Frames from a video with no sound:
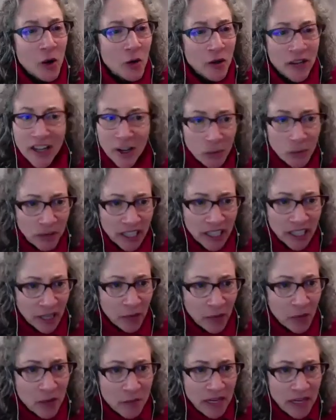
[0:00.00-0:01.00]
an airplane, I
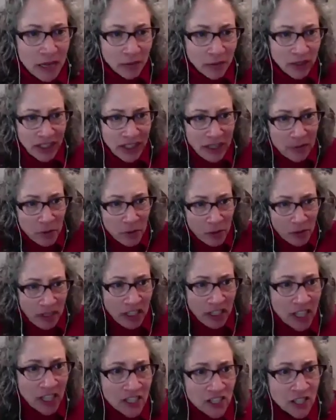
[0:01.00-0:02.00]
want to be able to put my
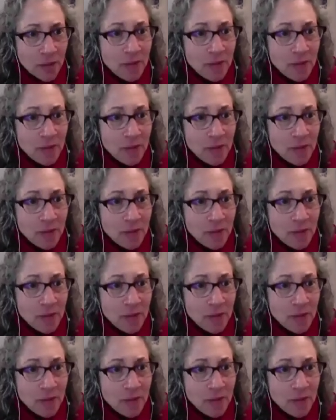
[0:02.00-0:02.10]
luggage up.